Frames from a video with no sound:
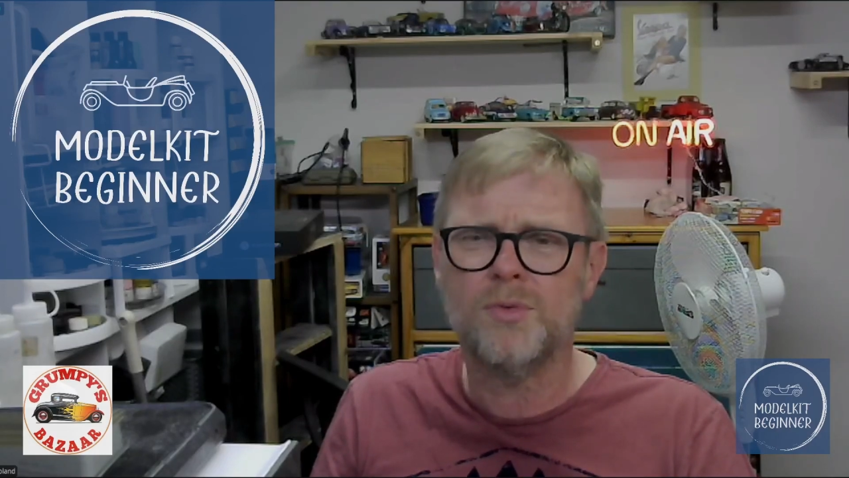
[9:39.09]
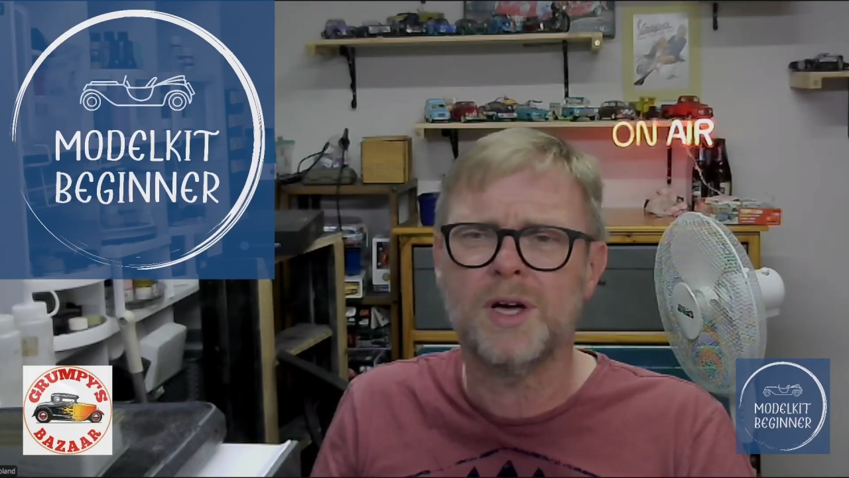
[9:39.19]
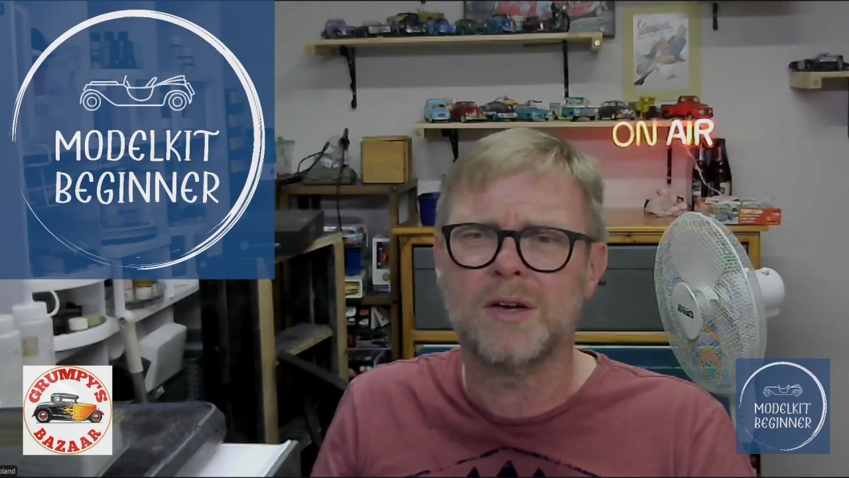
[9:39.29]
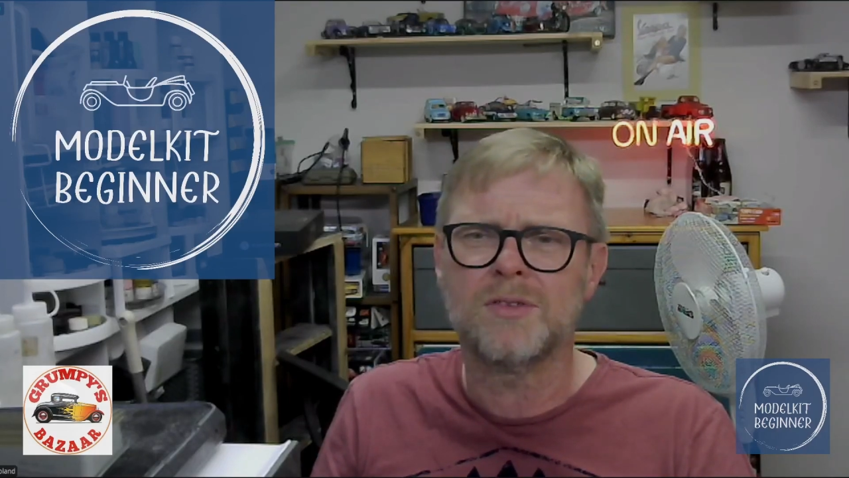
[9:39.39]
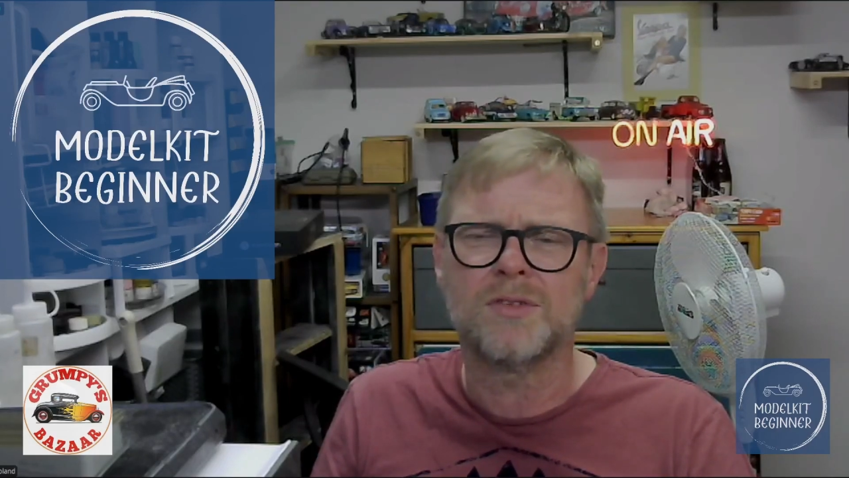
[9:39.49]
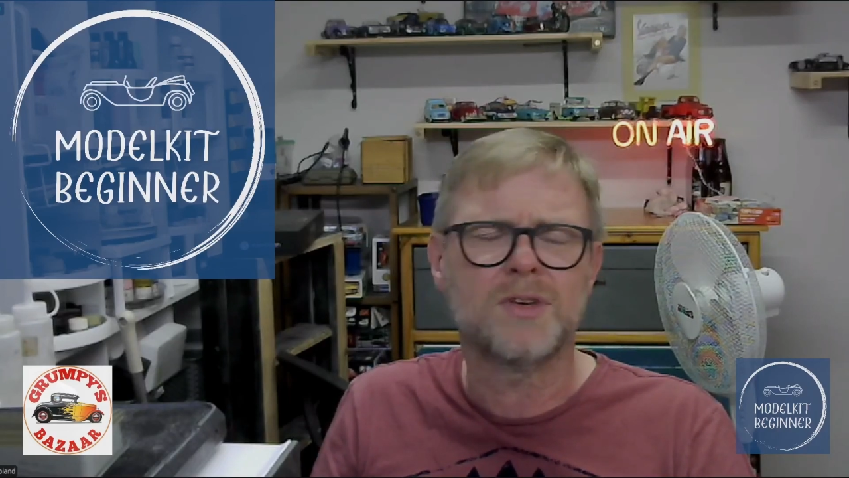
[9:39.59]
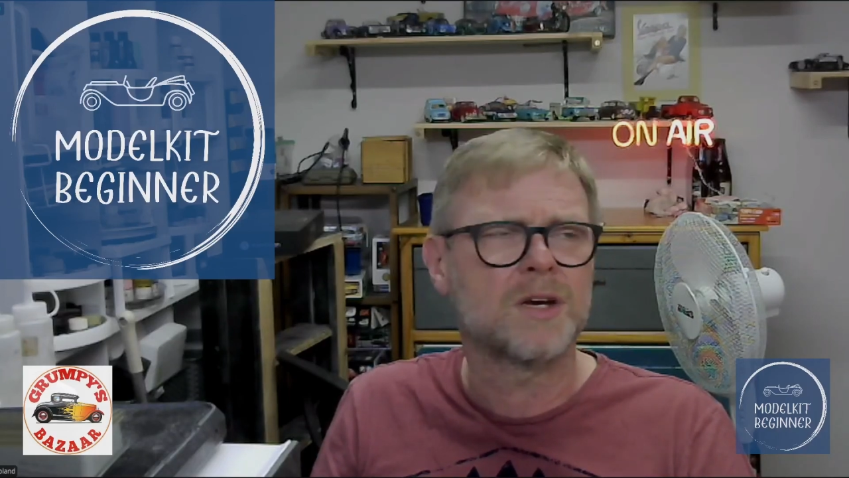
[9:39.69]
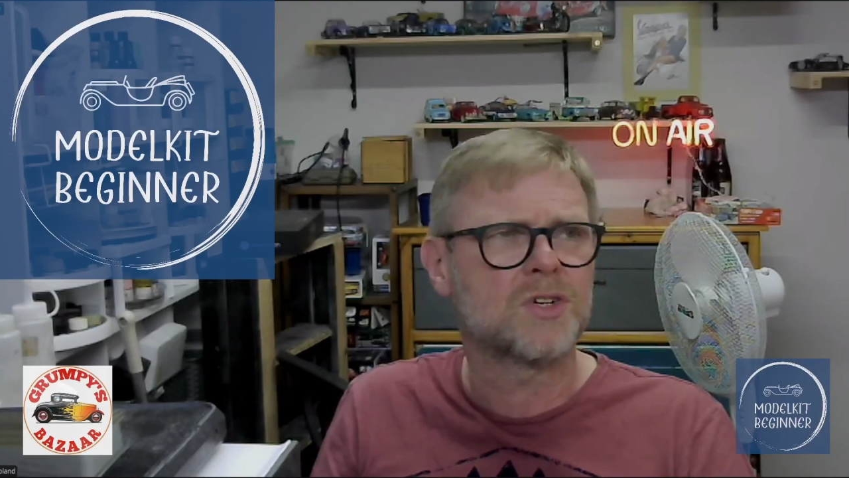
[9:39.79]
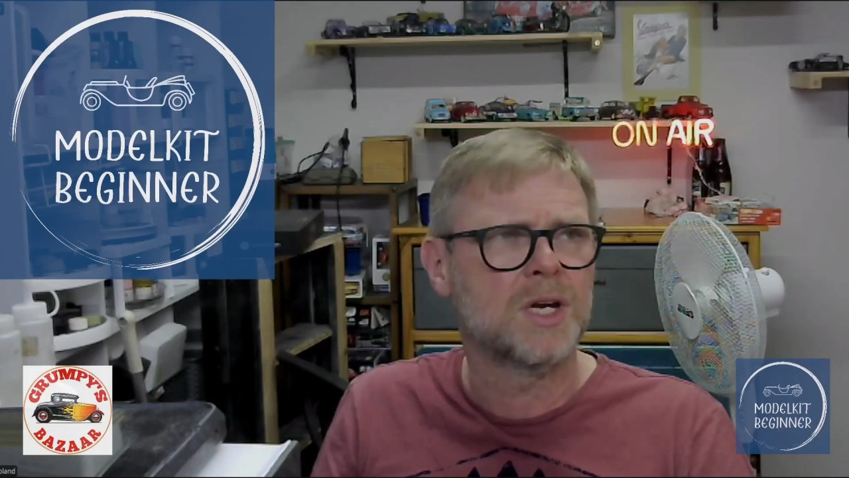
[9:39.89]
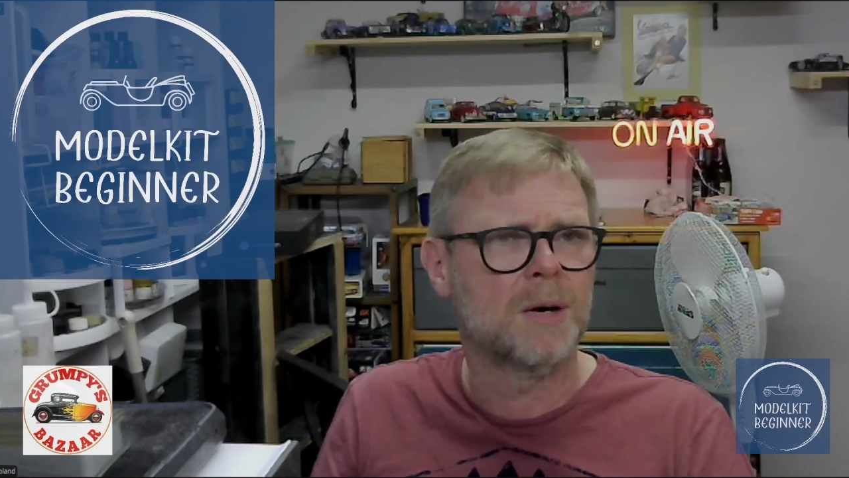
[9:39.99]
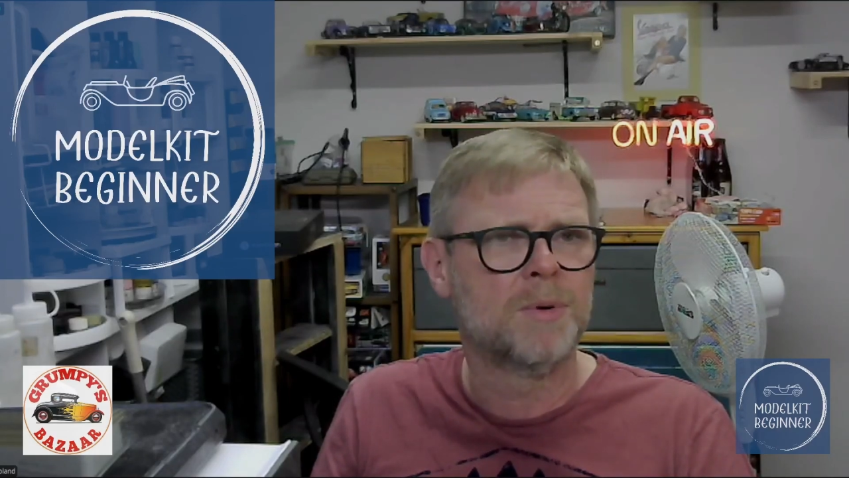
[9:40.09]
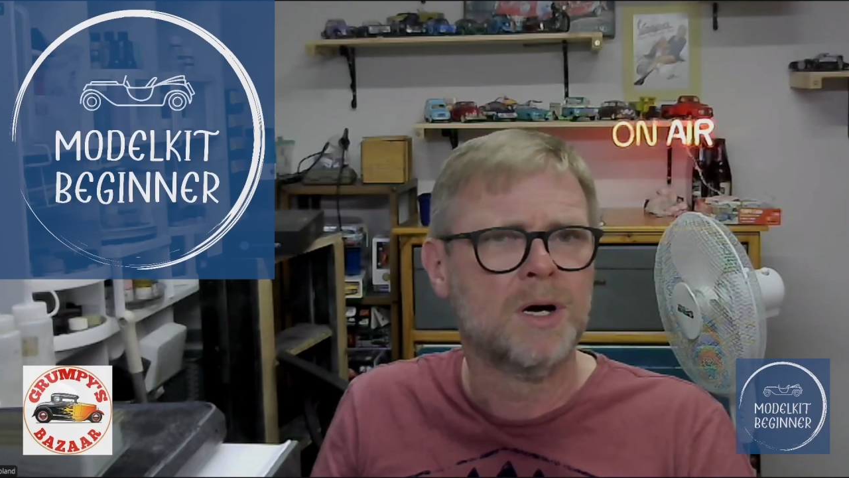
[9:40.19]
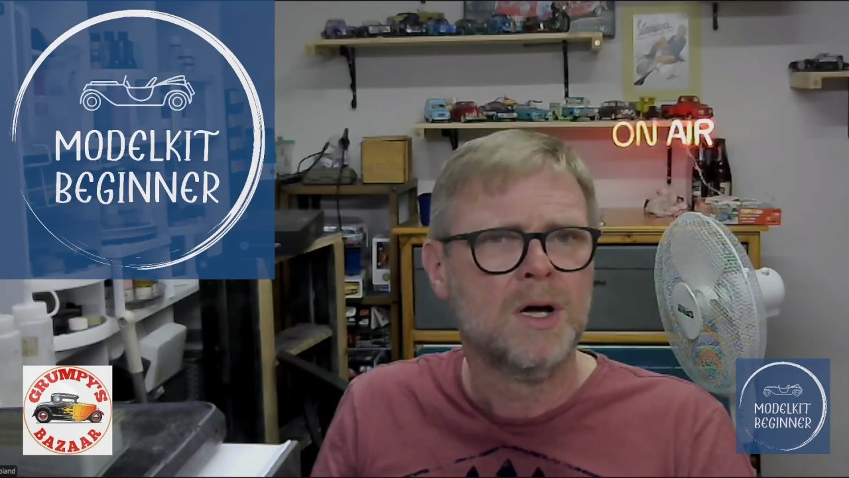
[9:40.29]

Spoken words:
There's a section up